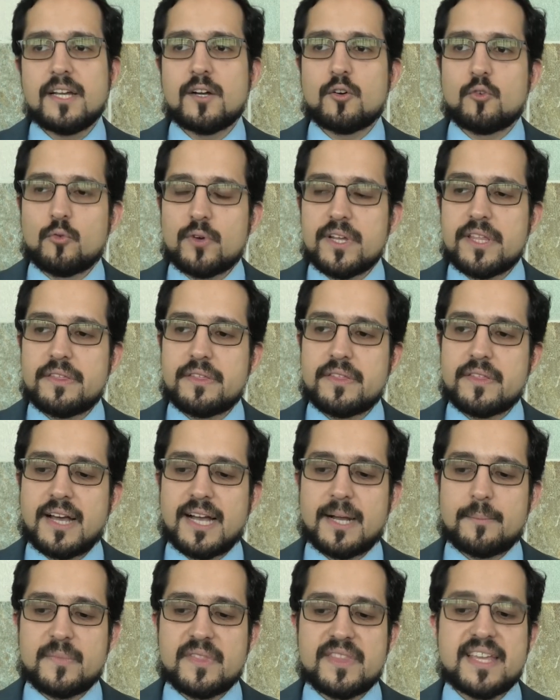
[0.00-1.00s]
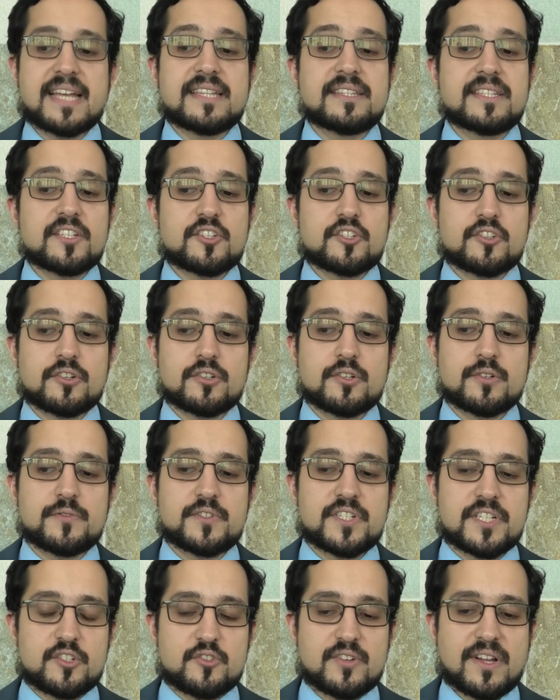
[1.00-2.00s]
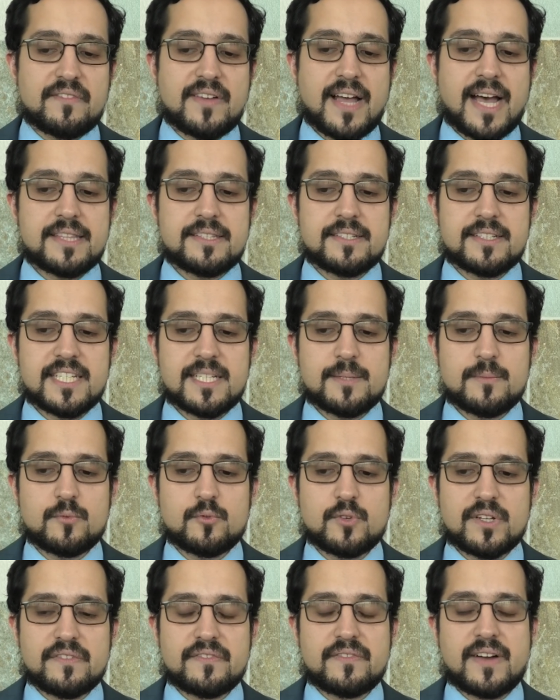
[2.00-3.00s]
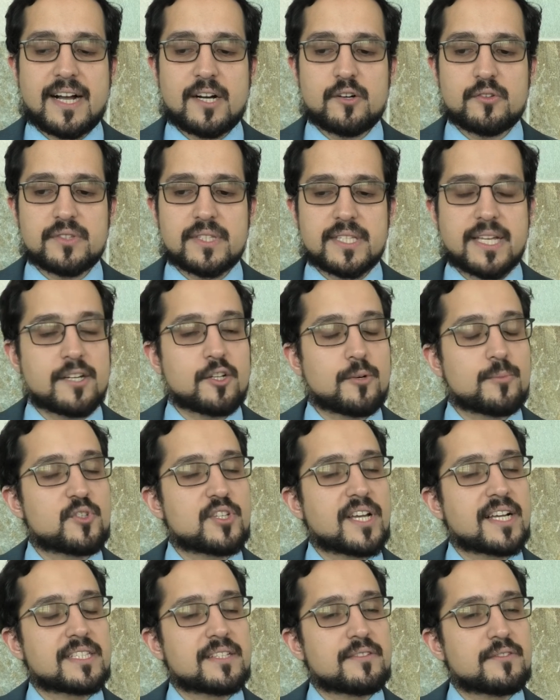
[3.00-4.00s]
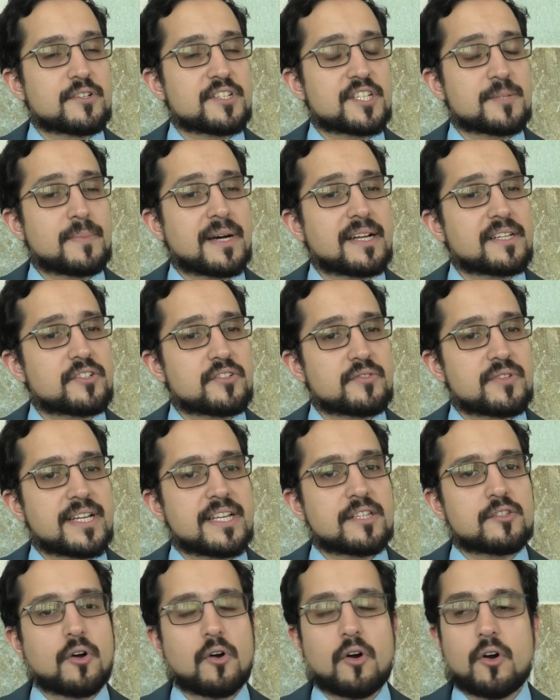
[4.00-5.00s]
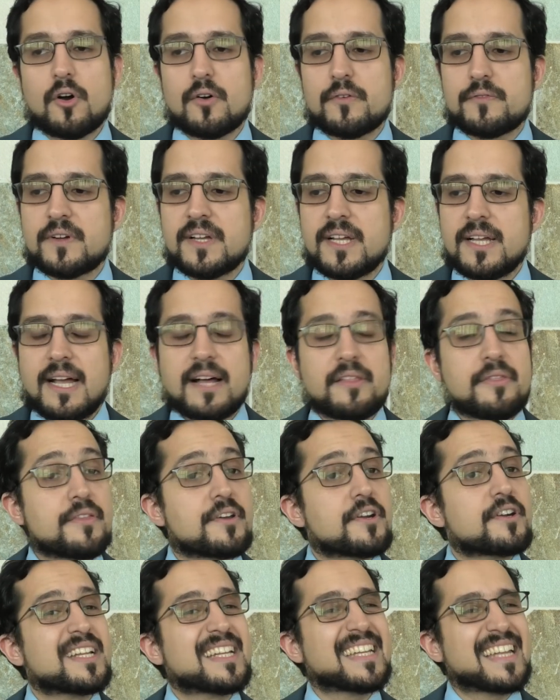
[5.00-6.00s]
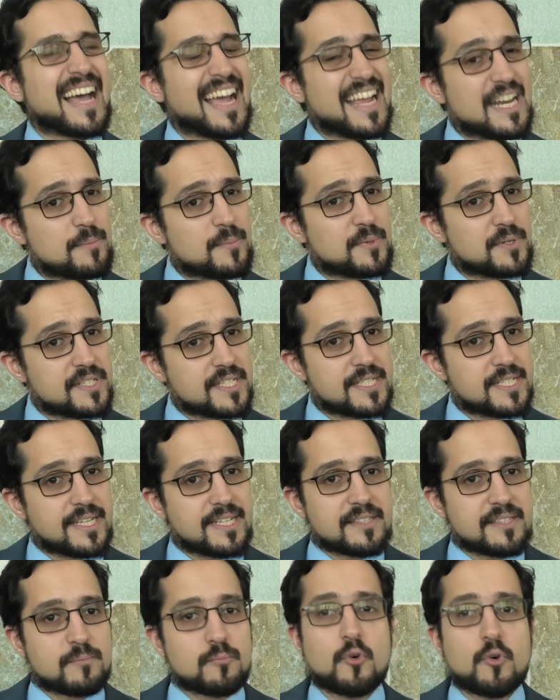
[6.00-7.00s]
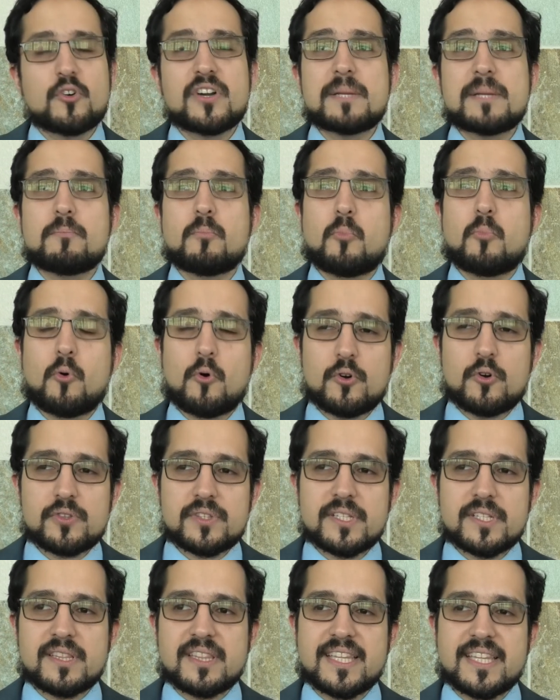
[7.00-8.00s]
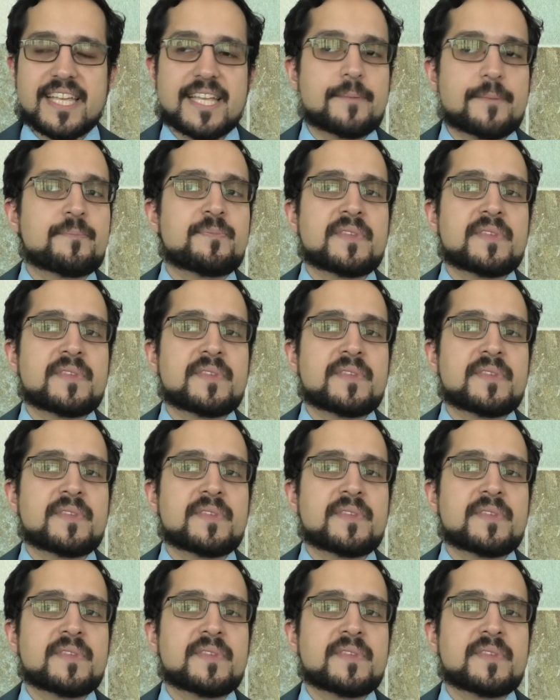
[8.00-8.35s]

With the addition of Sitravatinib, we found an objective response rate of 39%. More importantly,